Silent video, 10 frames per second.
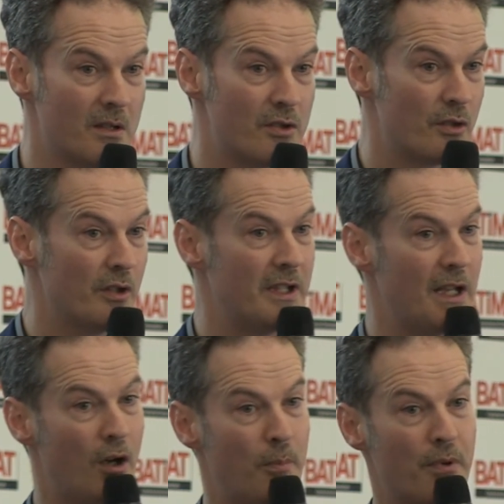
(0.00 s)
so that
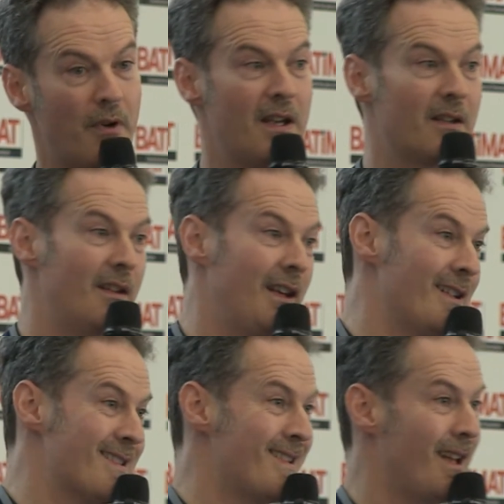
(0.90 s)
they operated in
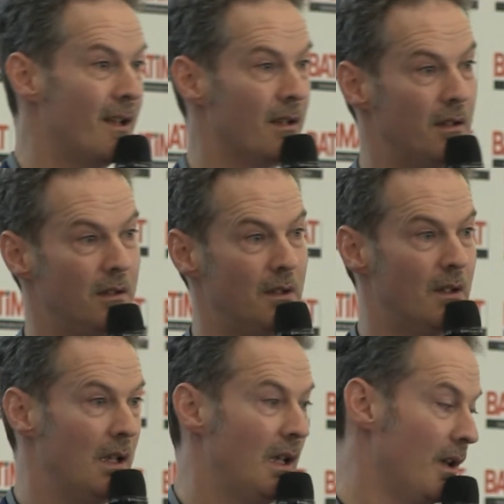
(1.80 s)
a single
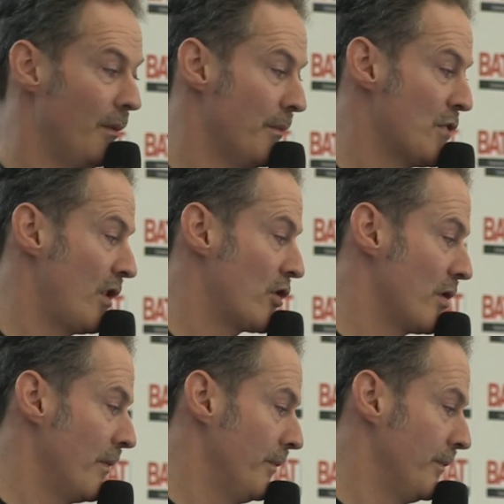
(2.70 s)
structure.